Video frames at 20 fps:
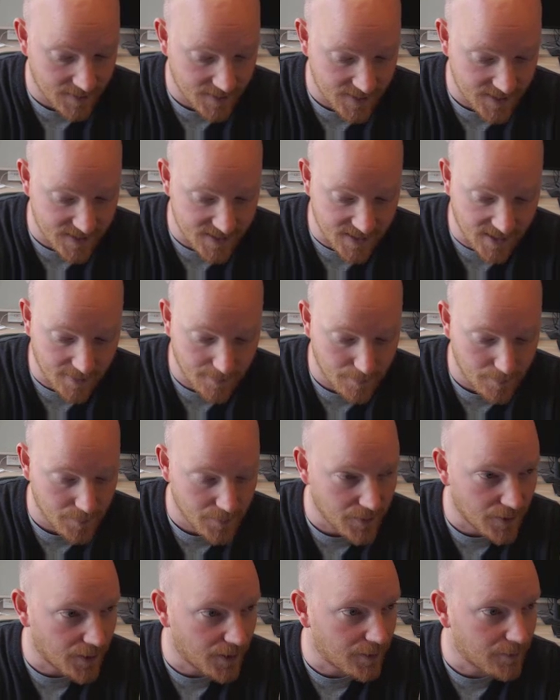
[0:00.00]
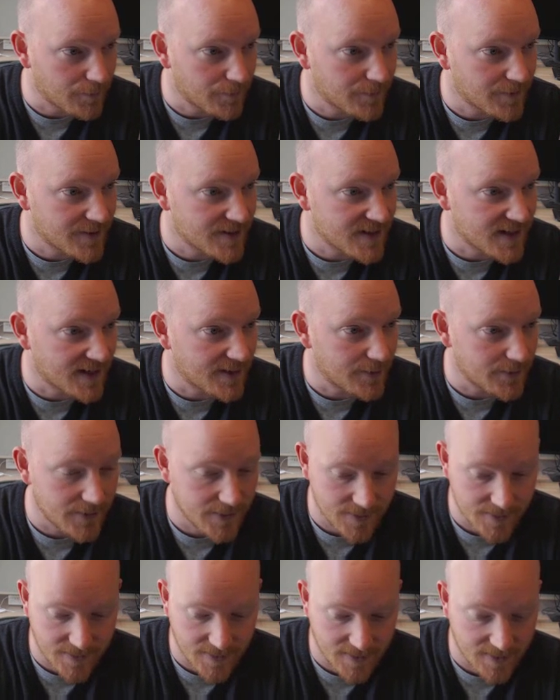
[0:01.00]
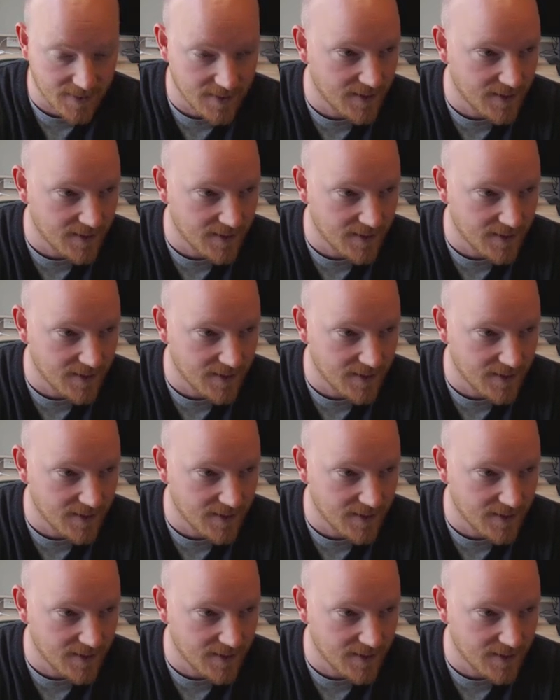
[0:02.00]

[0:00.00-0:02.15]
sum of sales